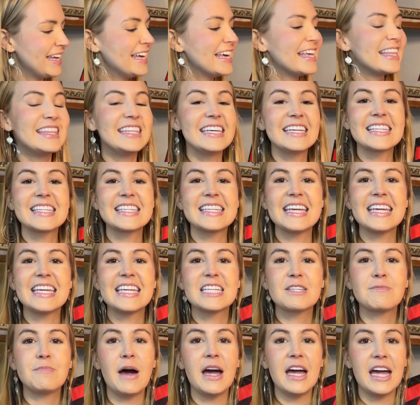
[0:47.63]
This
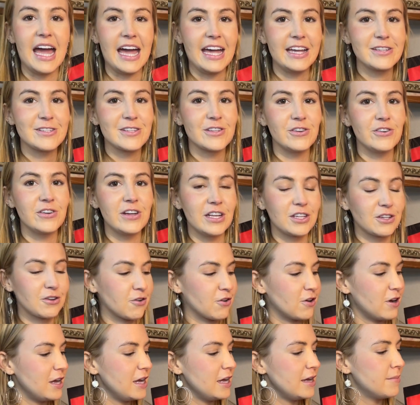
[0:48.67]
is by Hazel and
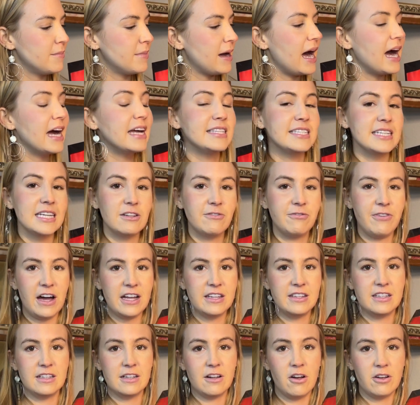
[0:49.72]
Cream. I did
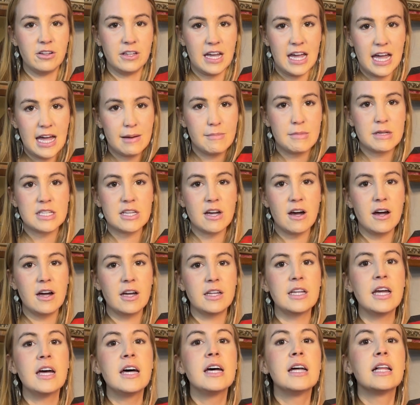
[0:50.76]
find it on
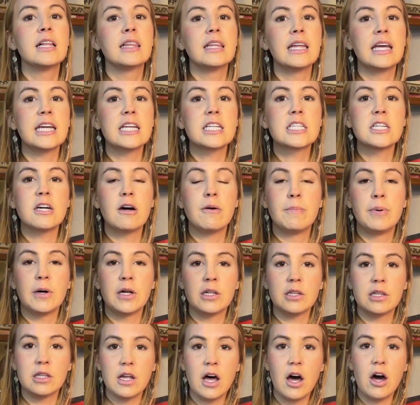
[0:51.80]
Amazon, linked
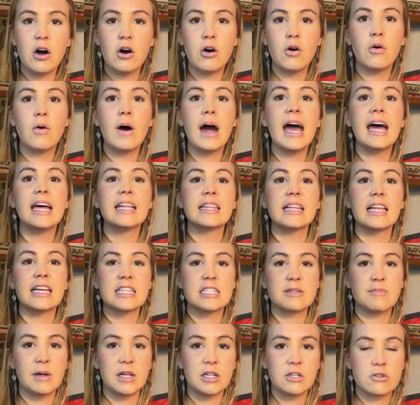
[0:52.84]
below and linked
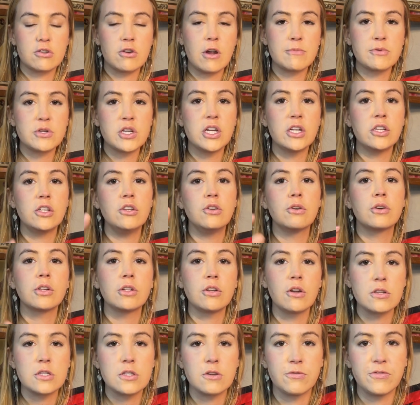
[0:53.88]
in my description. You can
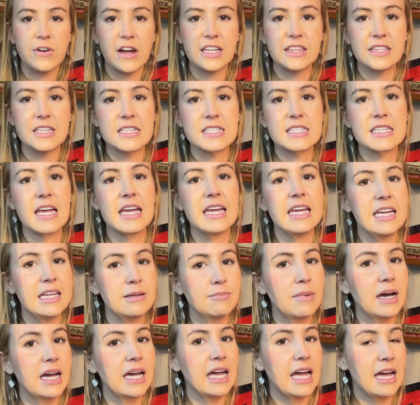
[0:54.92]
also find this in
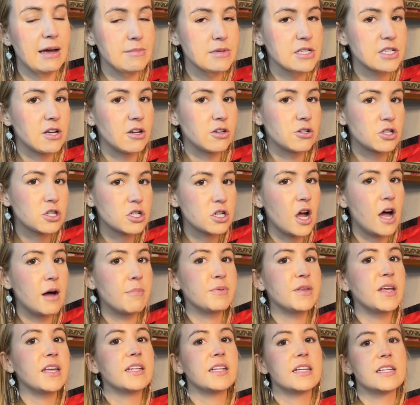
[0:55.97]
my Amazon shop.
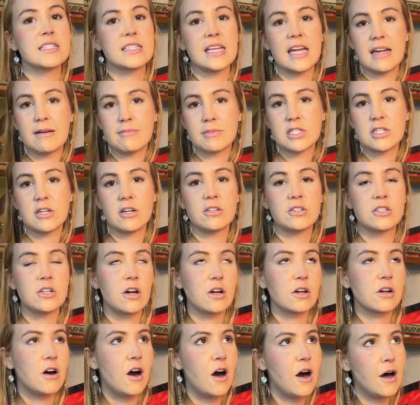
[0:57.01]
That is
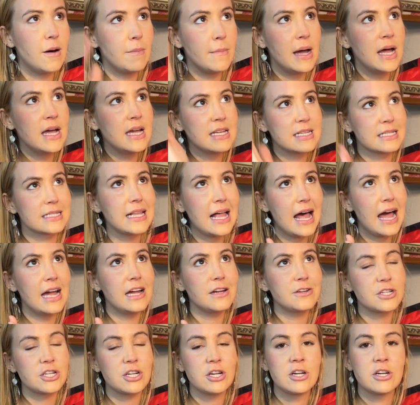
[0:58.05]

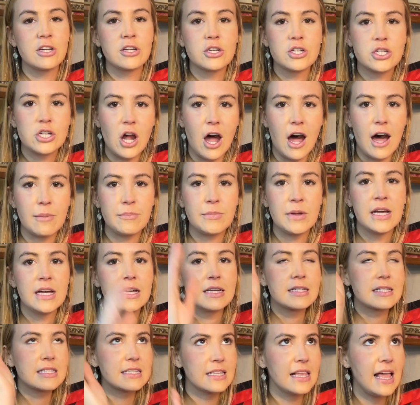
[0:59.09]

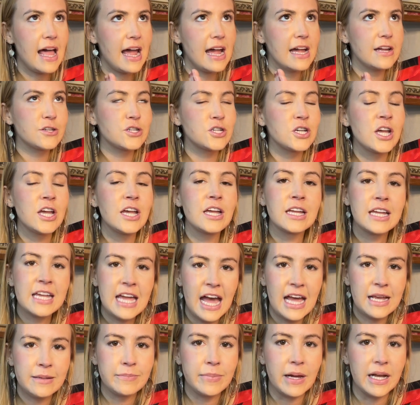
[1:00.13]

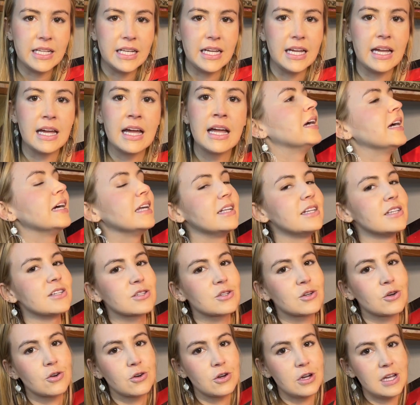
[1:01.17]
amazon.com/shop/KenBunny. It is
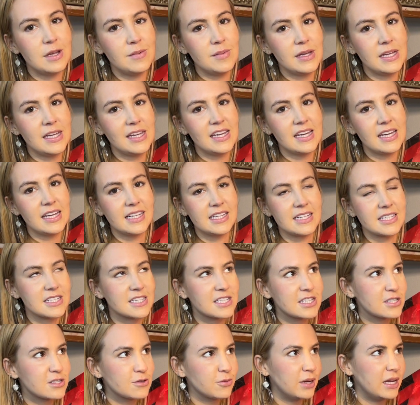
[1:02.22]
creamy, it
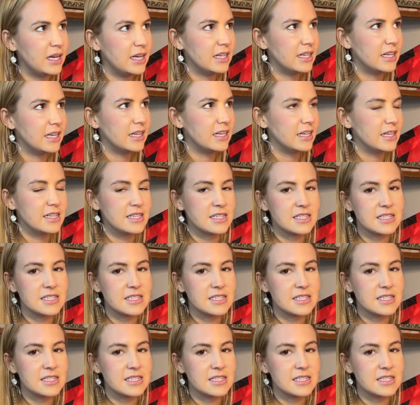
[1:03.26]
is sweet, it is